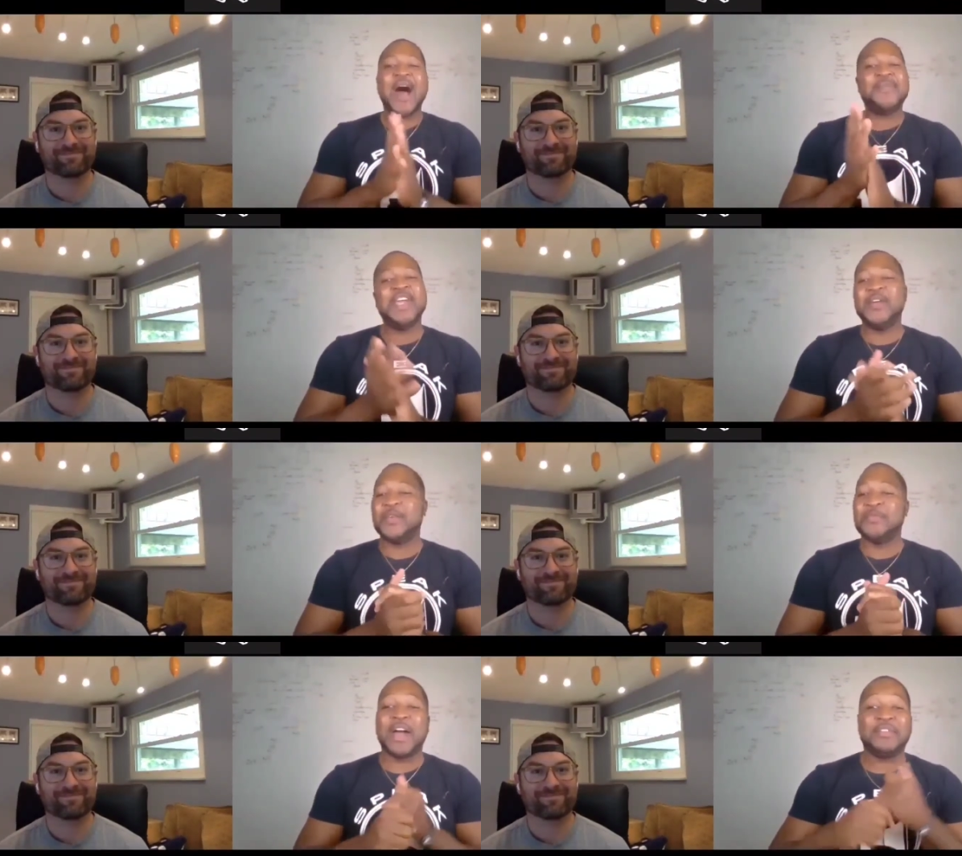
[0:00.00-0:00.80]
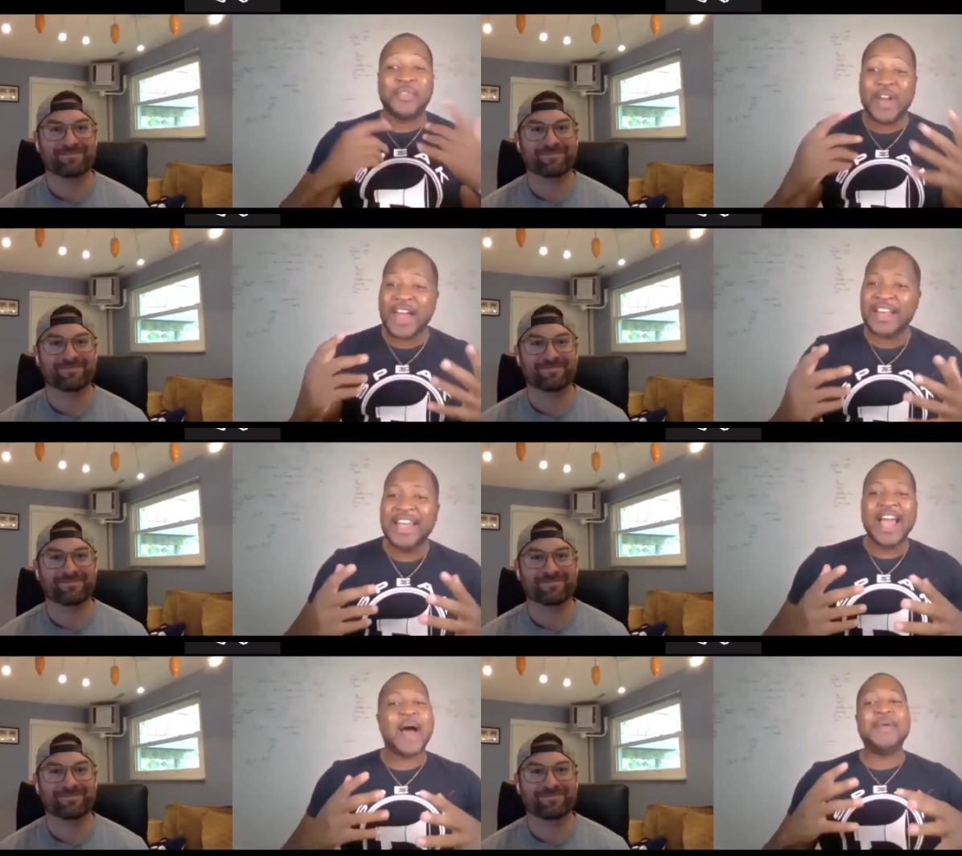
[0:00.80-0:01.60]
Speaker 1: I'm here with my
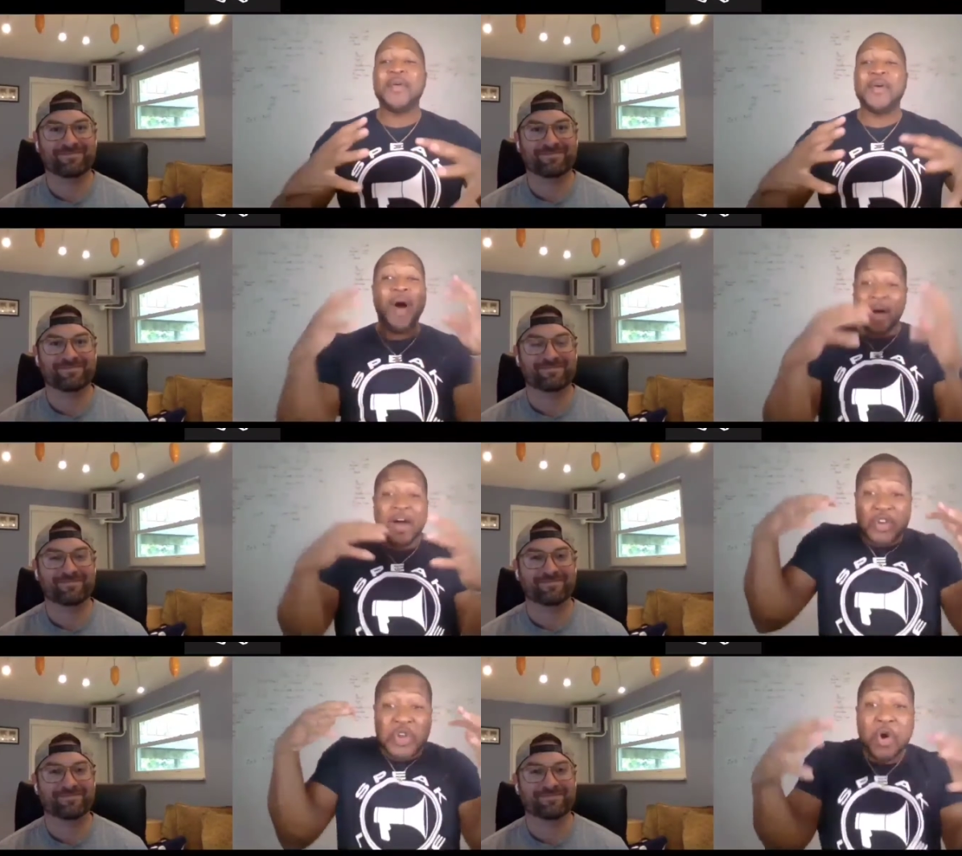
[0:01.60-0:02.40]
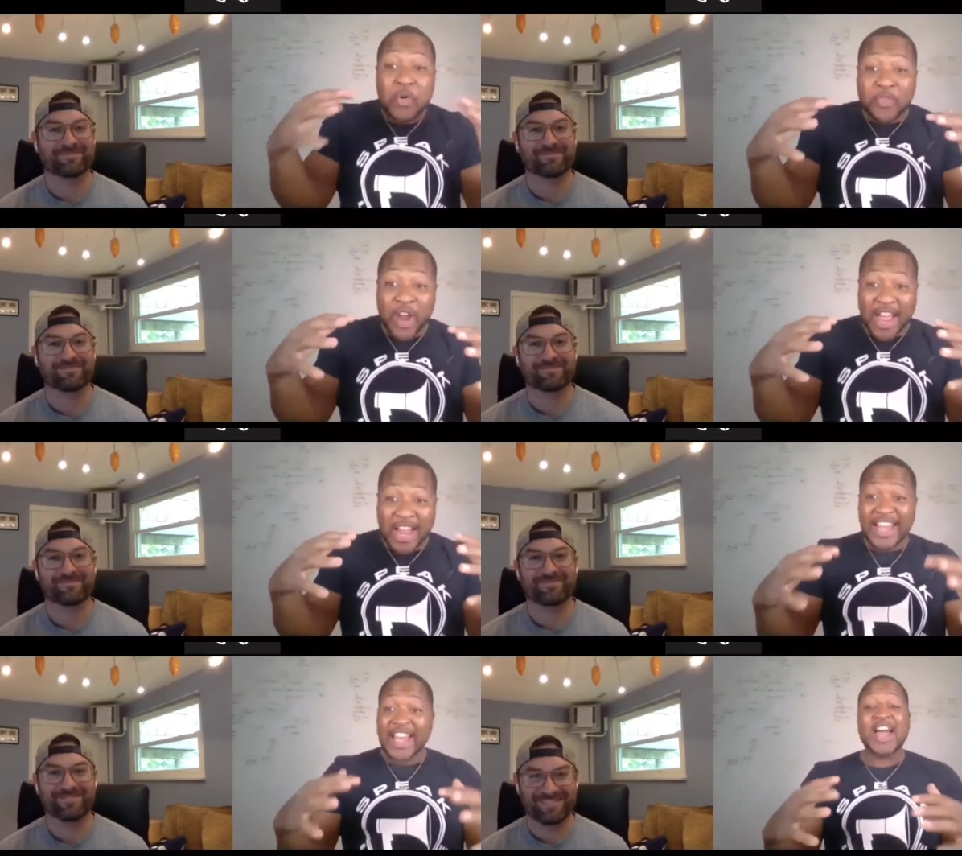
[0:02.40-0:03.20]
friend. I'm here with a, a new
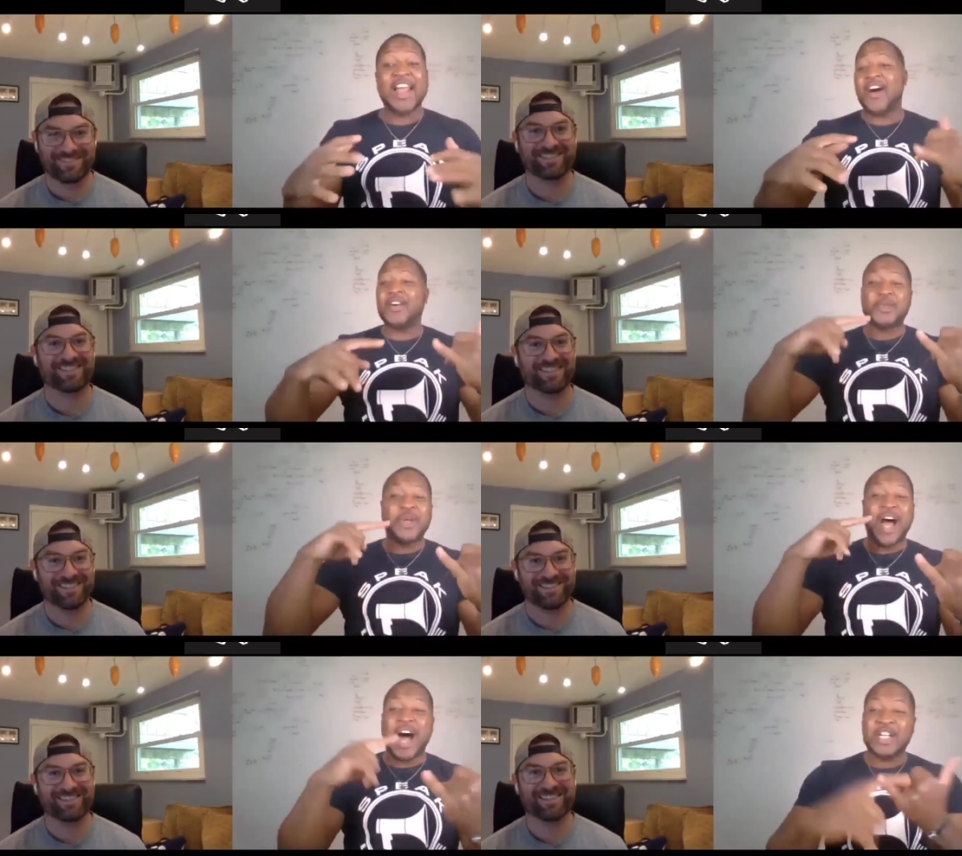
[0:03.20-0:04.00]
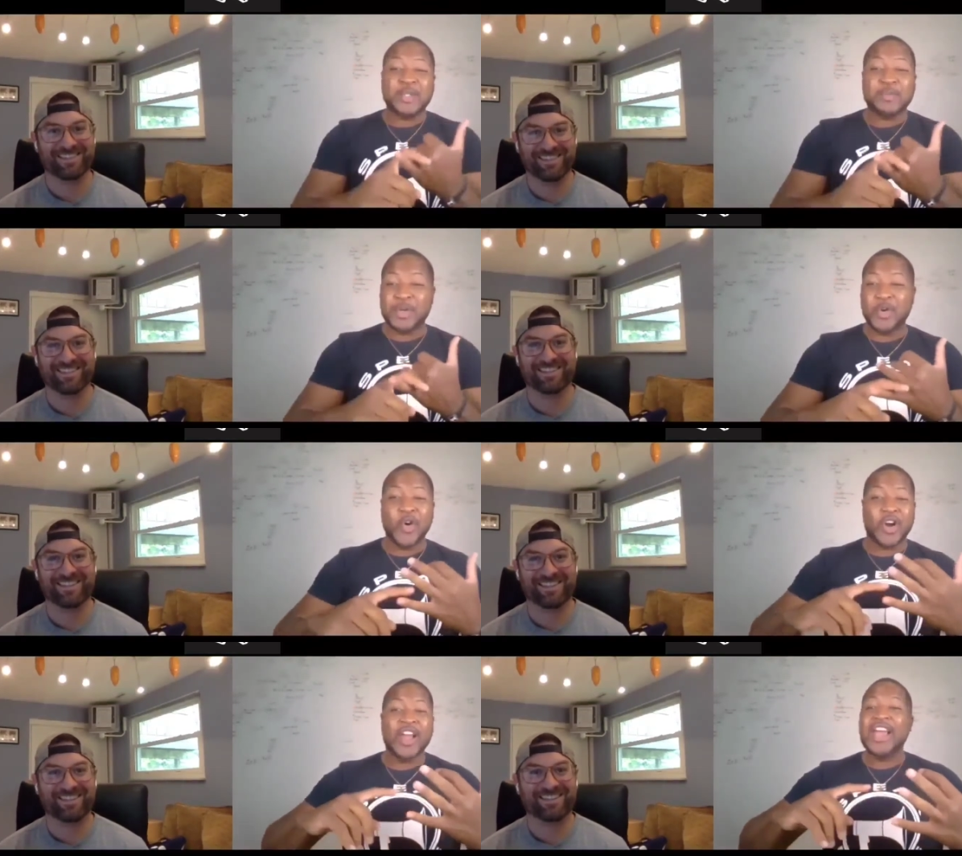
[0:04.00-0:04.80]
friend, and also an
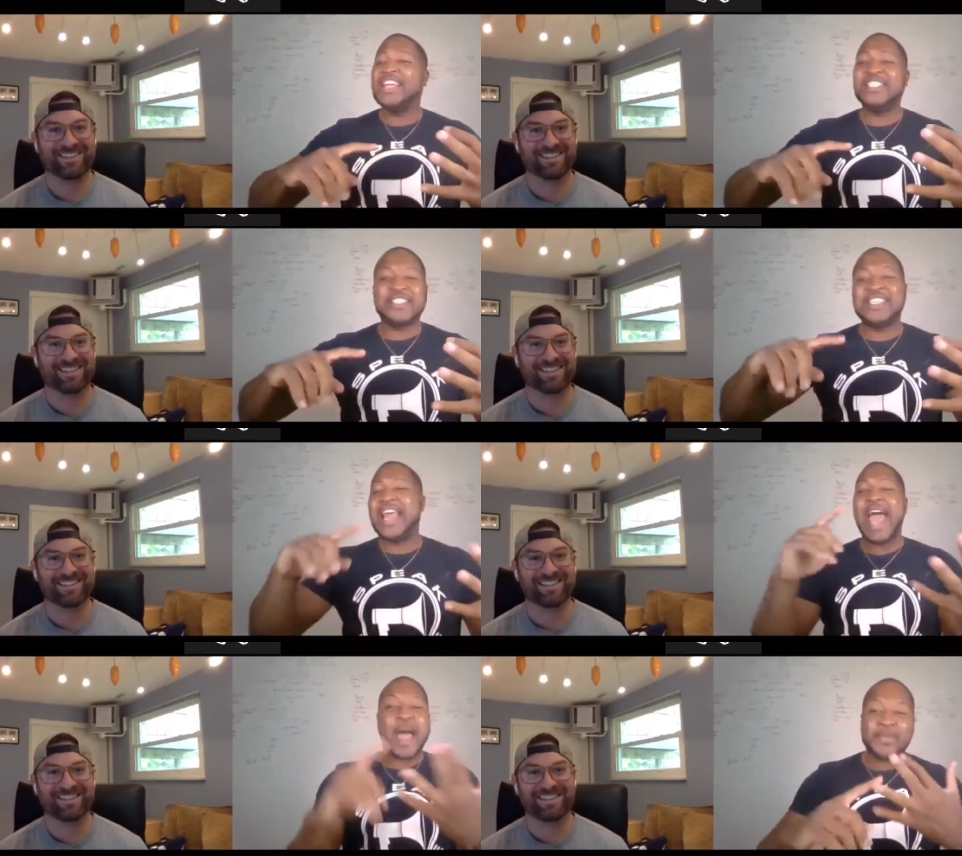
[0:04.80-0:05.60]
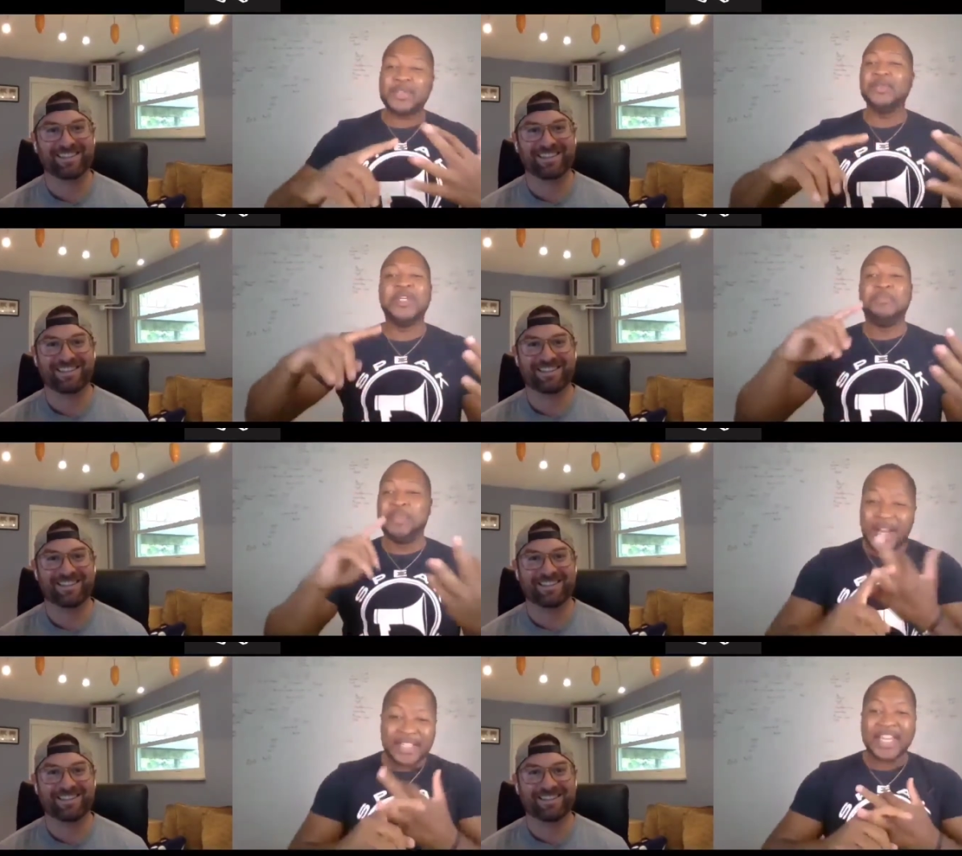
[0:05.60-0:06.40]
entrepreneur, and just an absolutely
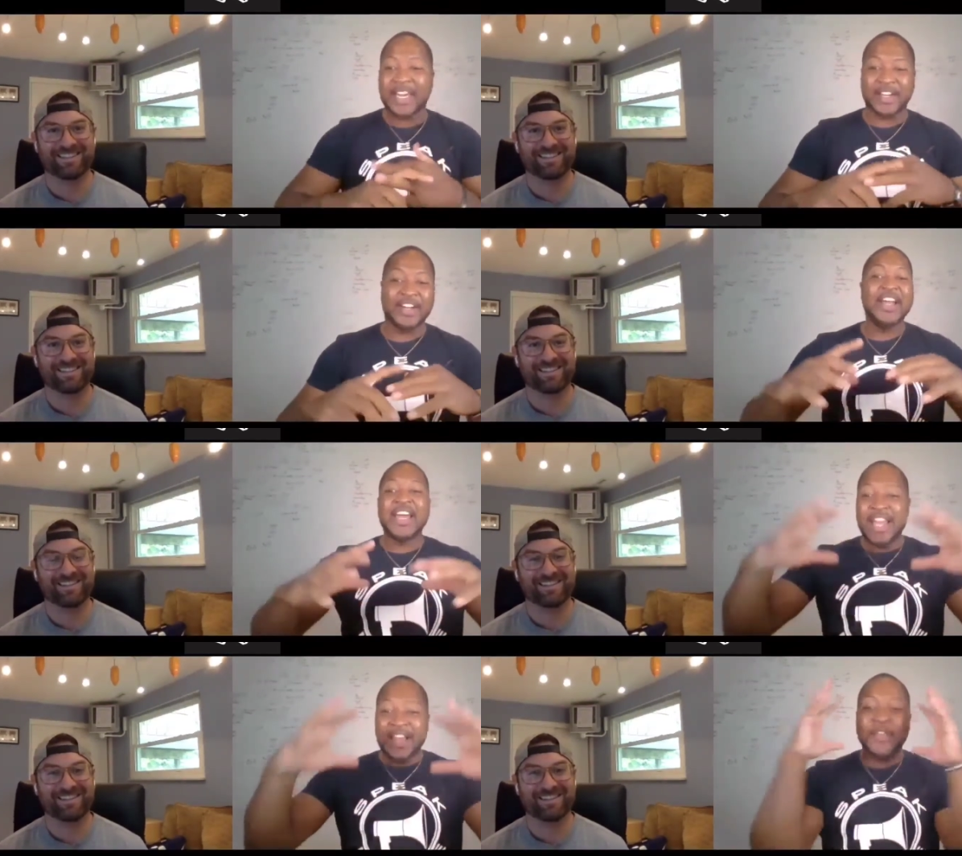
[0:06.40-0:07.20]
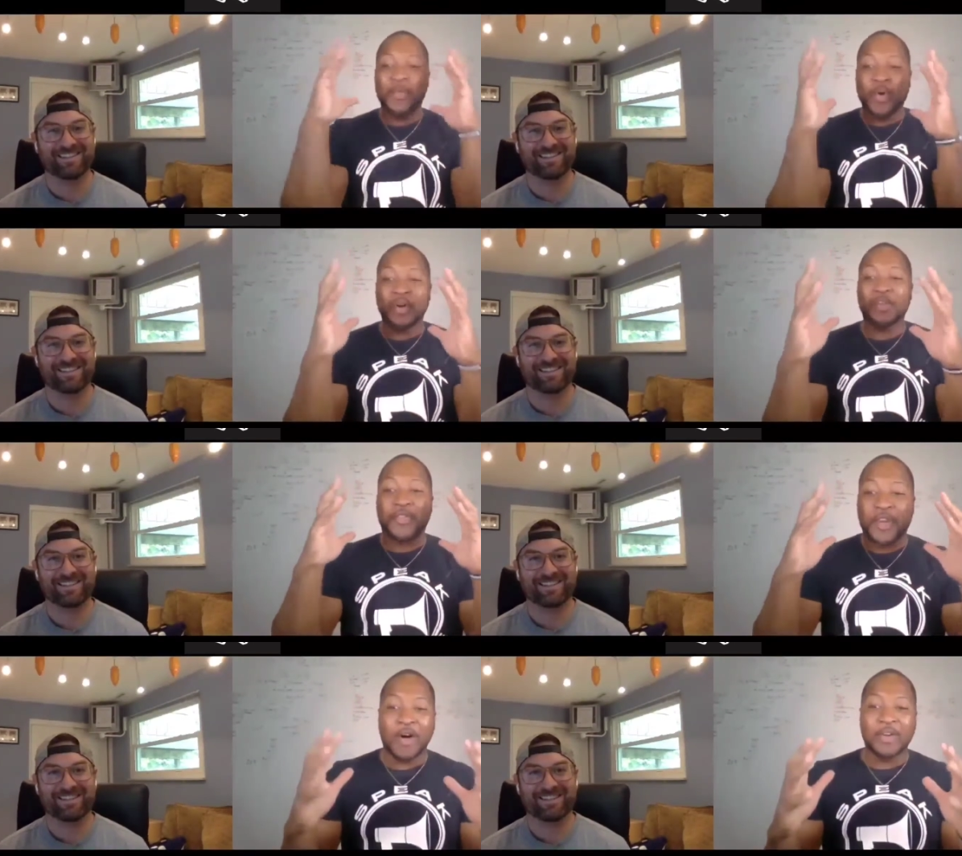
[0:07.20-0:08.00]
butt kicker in the
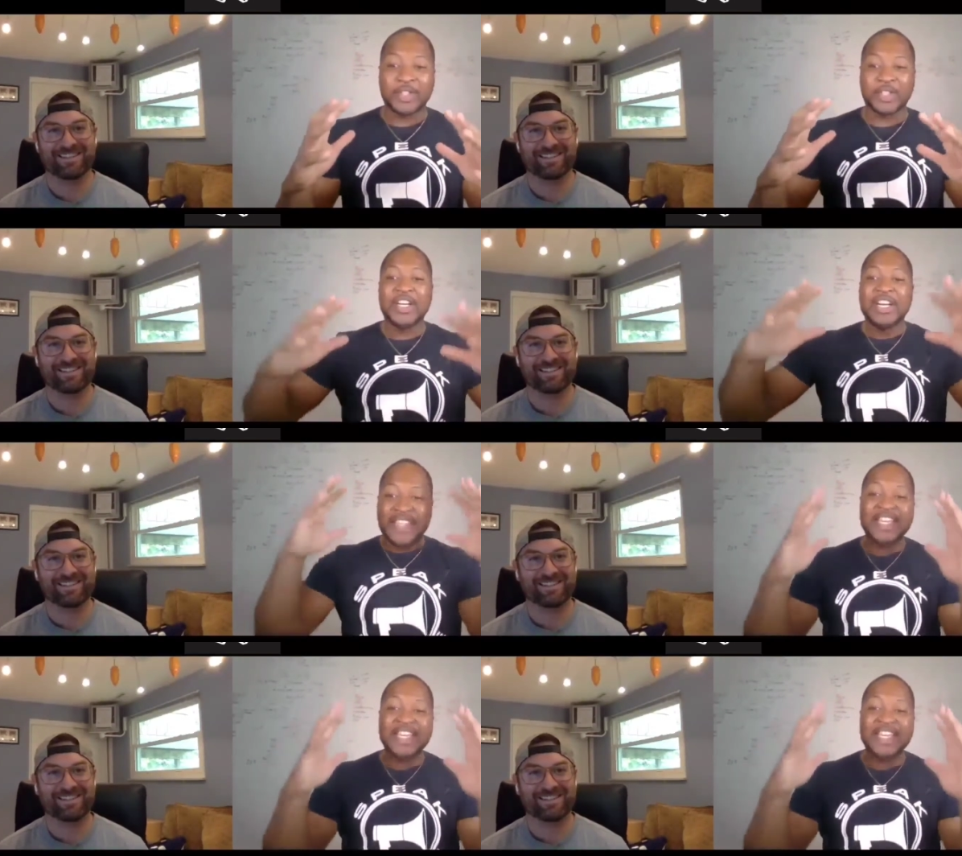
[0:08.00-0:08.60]
world of culture.